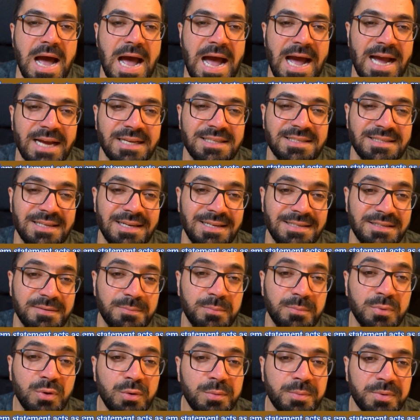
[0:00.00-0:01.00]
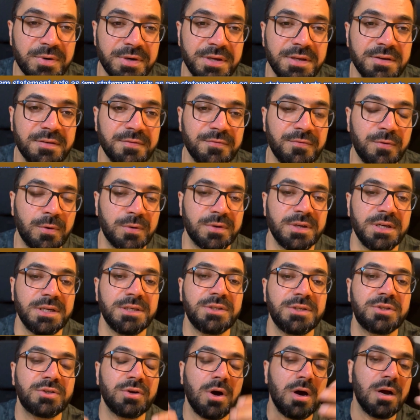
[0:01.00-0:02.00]
acts as a blueprint for the
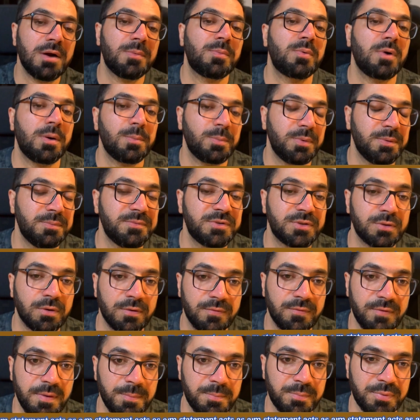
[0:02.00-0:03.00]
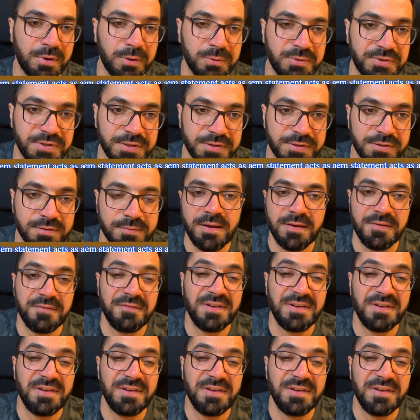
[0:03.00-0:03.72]
entire problem-solving process.